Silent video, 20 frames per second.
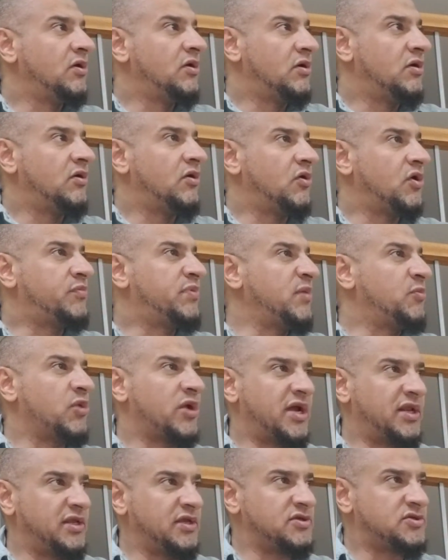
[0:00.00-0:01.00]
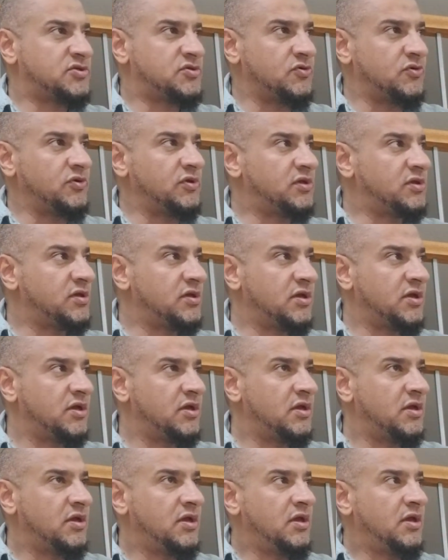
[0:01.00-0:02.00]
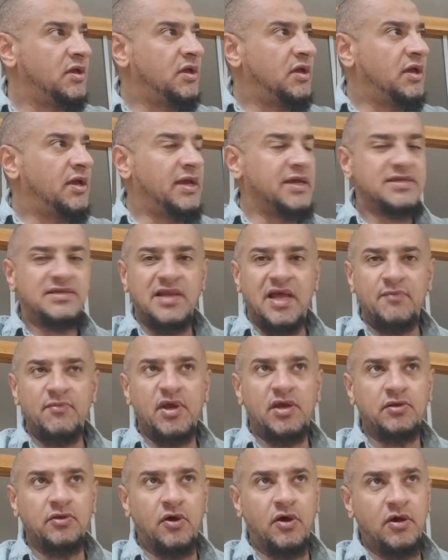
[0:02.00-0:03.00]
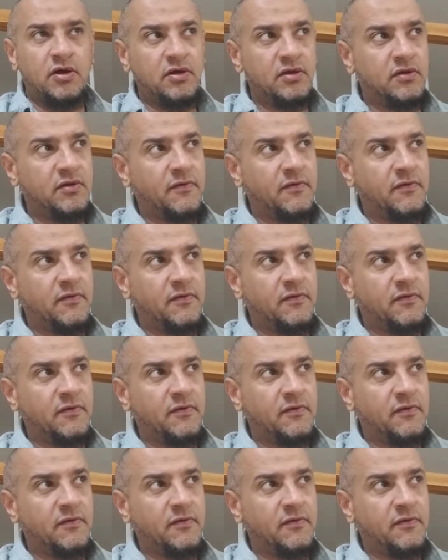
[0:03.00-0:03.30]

or people getting stoned. Islamic law,